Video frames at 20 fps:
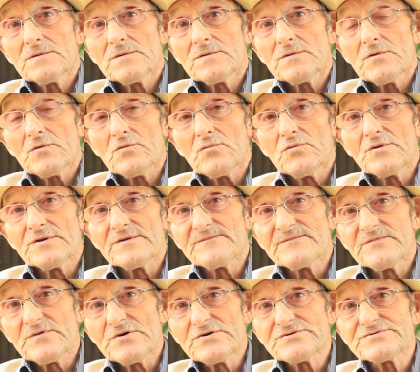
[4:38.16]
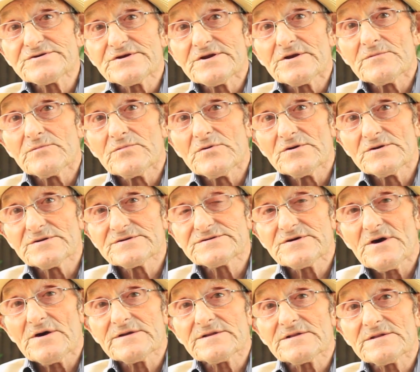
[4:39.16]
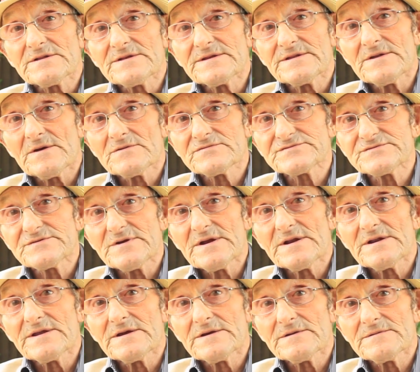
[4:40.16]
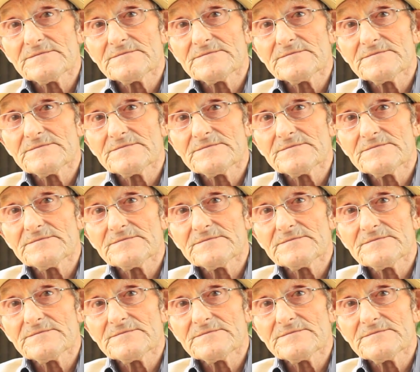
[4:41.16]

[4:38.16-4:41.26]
who won a version of the world title in Australia,